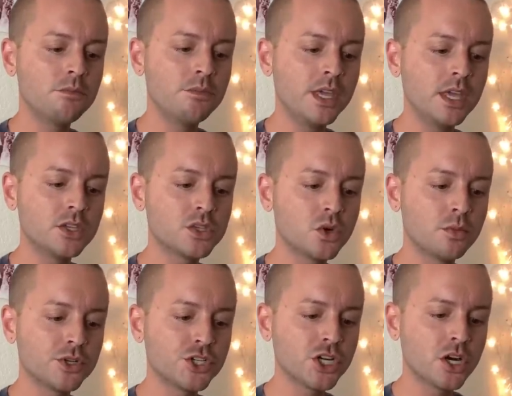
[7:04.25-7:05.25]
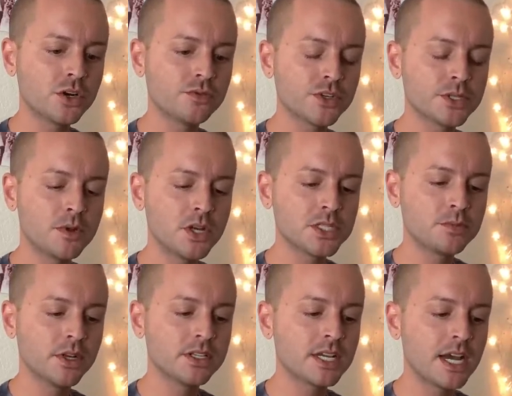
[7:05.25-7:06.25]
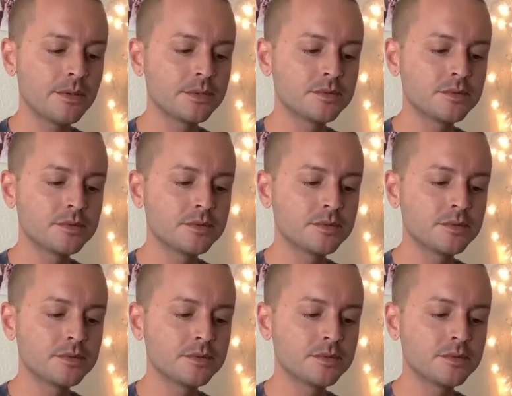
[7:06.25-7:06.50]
being so mature and responsible at times,